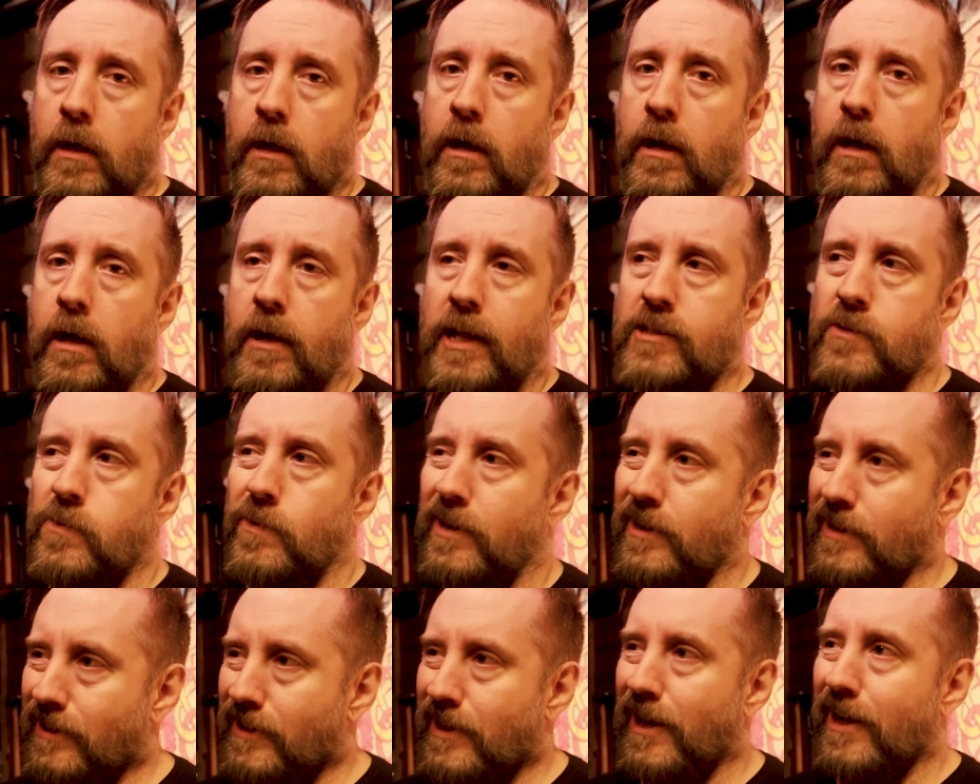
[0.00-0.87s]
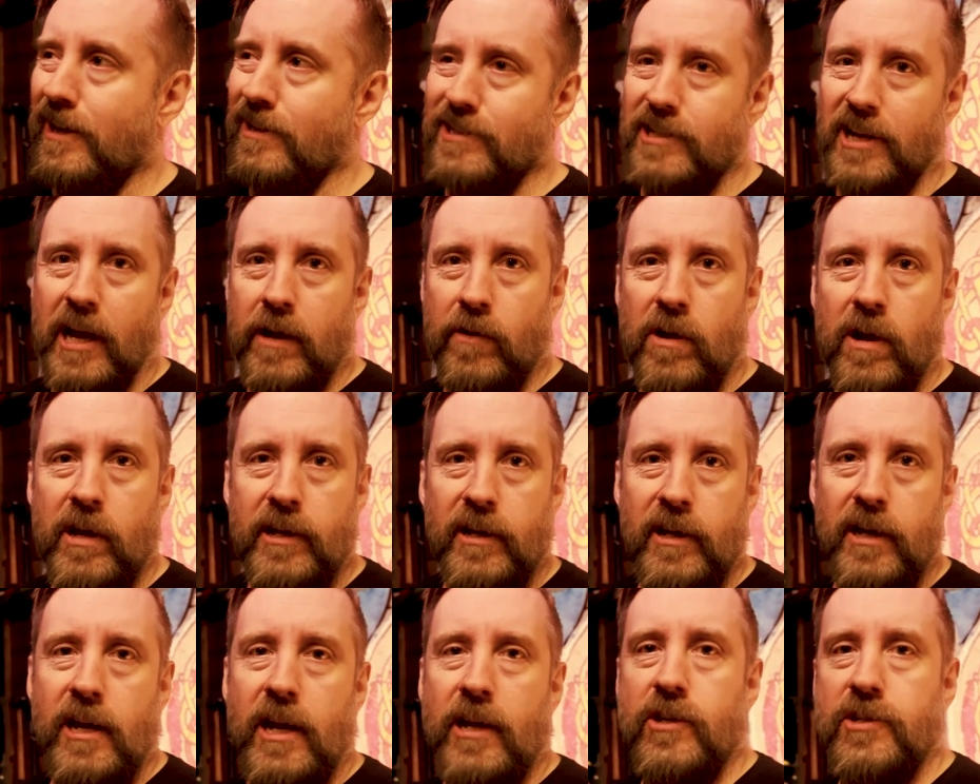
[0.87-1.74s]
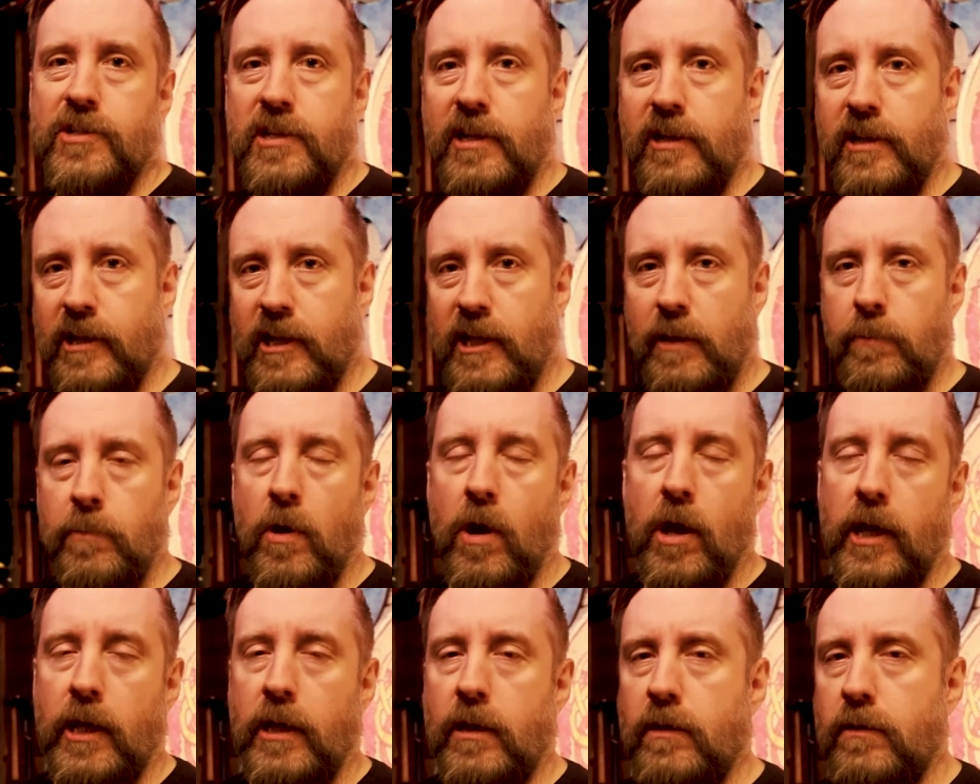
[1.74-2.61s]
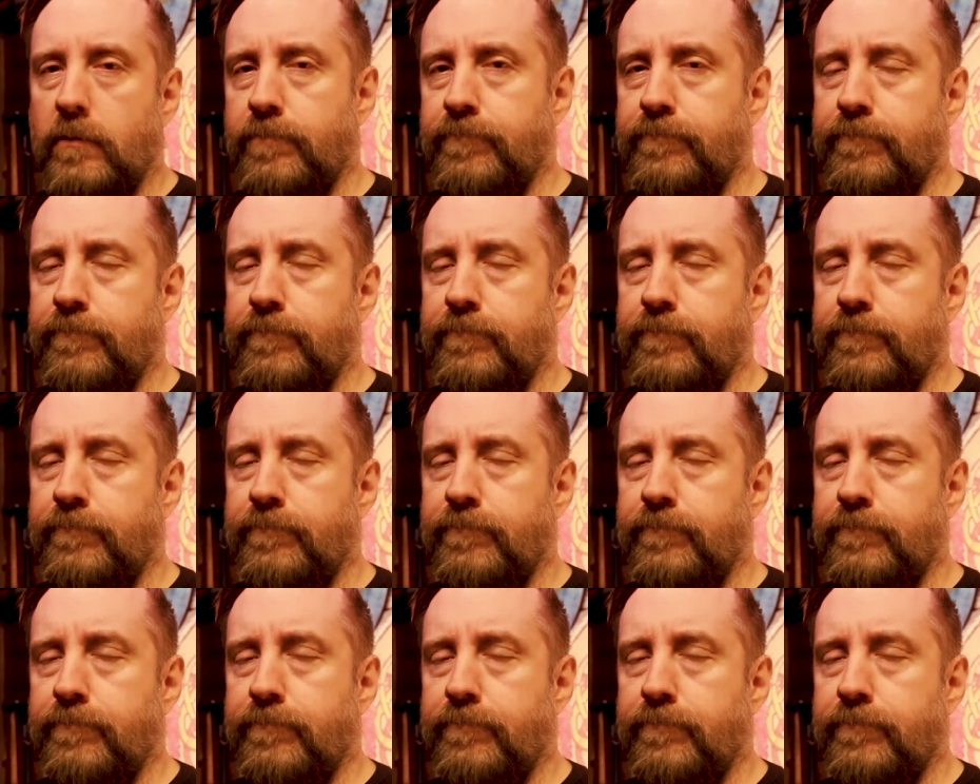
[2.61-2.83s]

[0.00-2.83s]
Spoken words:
that's when it kind of skyrocketed. I just need to keep on it